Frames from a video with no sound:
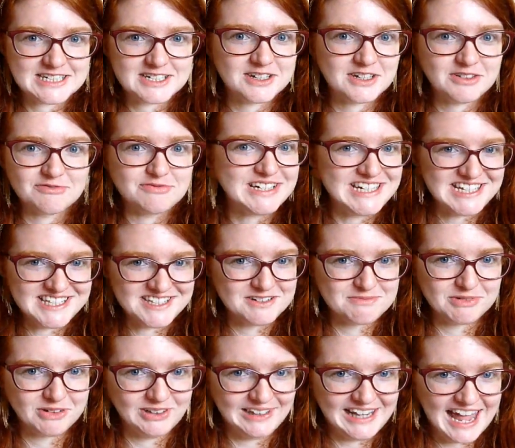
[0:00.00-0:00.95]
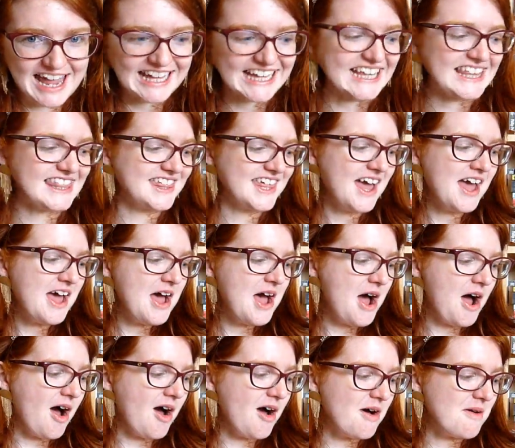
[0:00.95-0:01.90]
at a reasonable length.
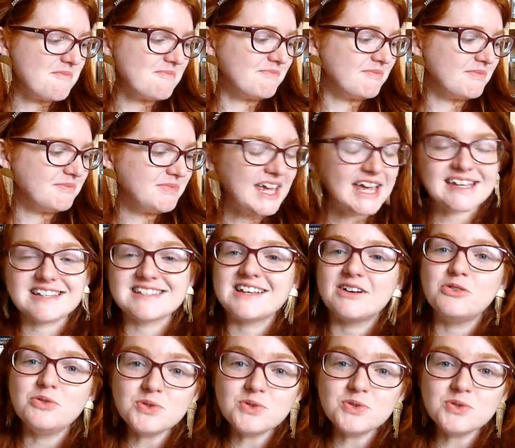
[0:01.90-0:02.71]
Yes,